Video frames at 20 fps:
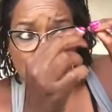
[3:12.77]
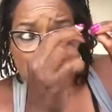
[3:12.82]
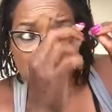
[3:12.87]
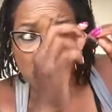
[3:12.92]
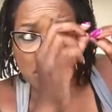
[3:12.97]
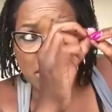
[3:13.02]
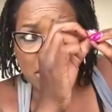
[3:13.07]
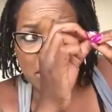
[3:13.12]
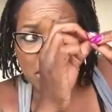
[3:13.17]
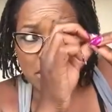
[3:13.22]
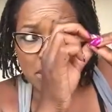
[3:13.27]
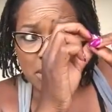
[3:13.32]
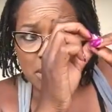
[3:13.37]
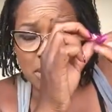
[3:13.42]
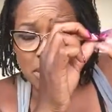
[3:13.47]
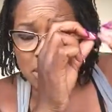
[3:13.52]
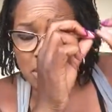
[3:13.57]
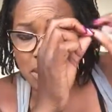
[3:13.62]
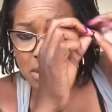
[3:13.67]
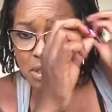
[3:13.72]

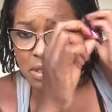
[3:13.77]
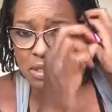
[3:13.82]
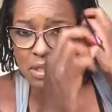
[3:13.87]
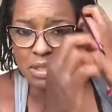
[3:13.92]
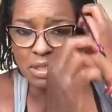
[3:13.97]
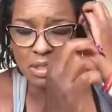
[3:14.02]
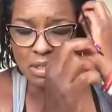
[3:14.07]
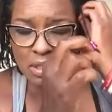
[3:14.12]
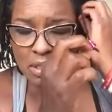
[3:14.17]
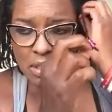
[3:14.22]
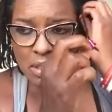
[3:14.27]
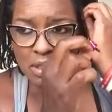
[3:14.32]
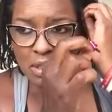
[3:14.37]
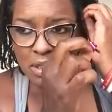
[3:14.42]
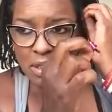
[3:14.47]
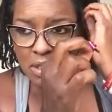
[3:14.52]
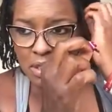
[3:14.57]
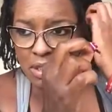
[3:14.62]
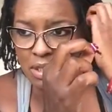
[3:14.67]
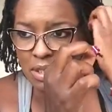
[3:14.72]

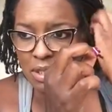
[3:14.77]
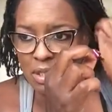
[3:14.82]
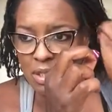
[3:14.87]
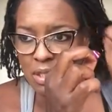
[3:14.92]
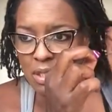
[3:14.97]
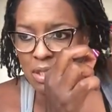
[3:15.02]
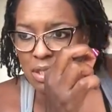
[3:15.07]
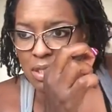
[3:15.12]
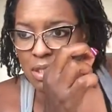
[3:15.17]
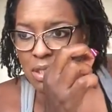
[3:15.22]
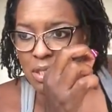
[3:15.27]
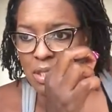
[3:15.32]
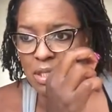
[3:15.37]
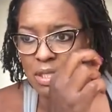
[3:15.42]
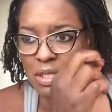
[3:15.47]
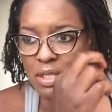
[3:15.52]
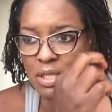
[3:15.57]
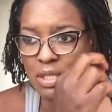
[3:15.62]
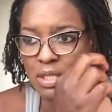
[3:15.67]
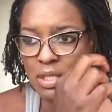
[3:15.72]

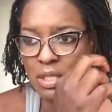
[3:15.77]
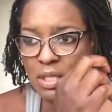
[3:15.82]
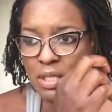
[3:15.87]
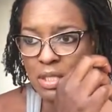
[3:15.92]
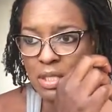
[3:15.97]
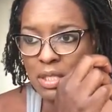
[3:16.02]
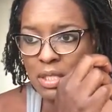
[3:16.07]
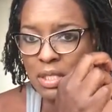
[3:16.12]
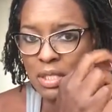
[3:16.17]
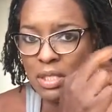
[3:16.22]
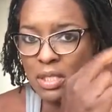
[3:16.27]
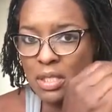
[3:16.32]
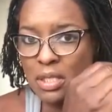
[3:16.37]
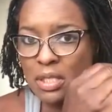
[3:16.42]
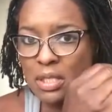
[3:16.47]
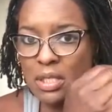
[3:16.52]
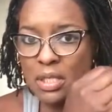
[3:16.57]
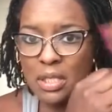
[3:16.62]
(silence)